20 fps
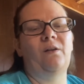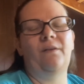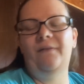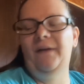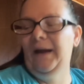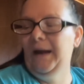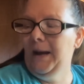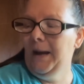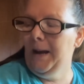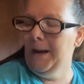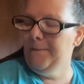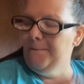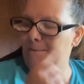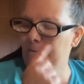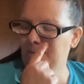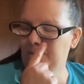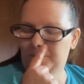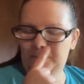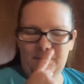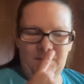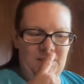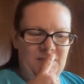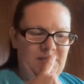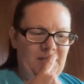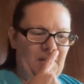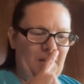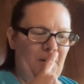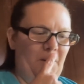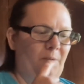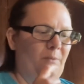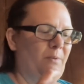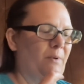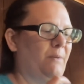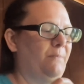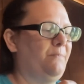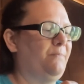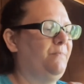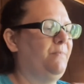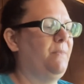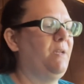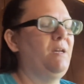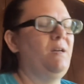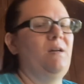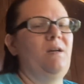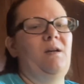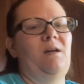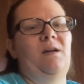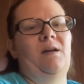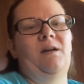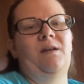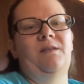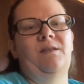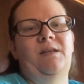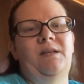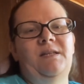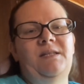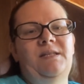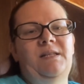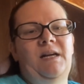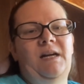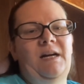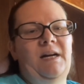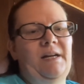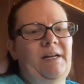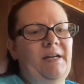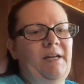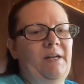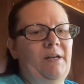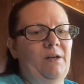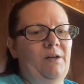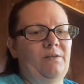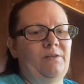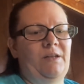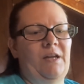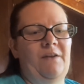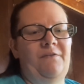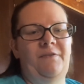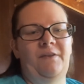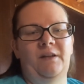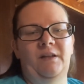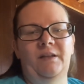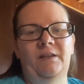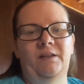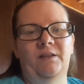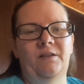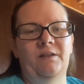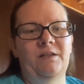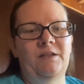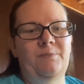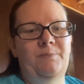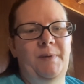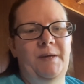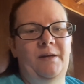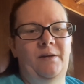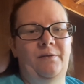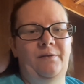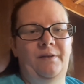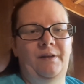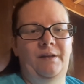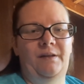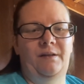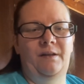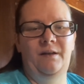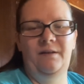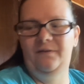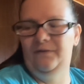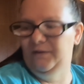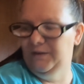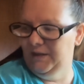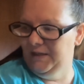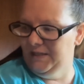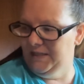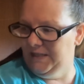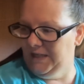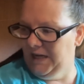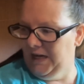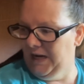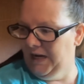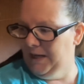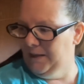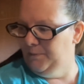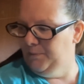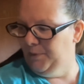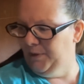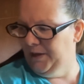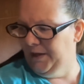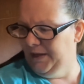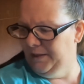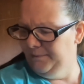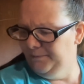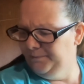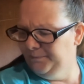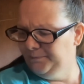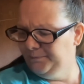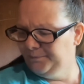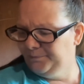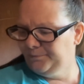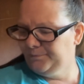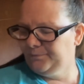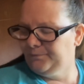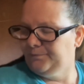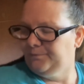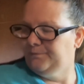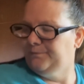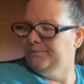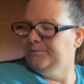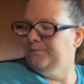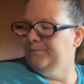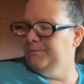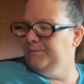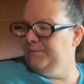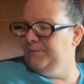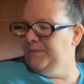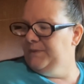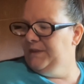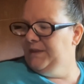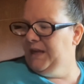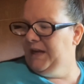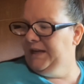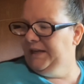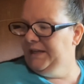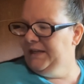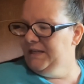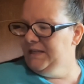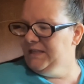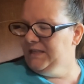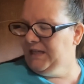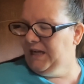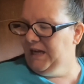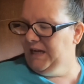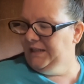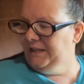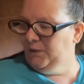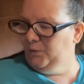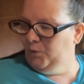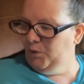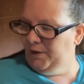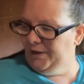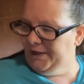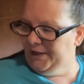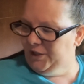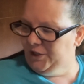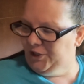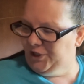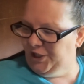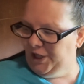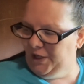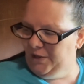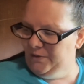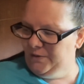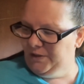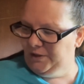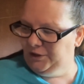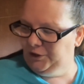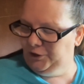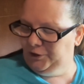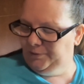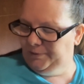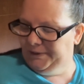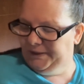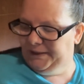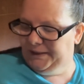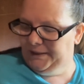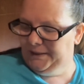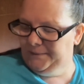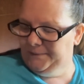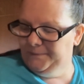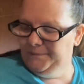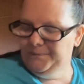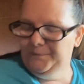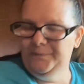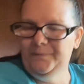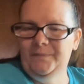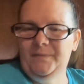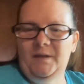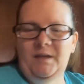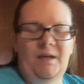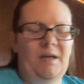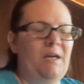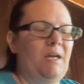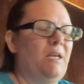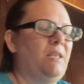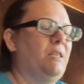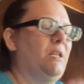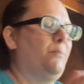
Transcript: of that. So this side here definitely looks better than this side, but that is kind of what it shows a little bit in the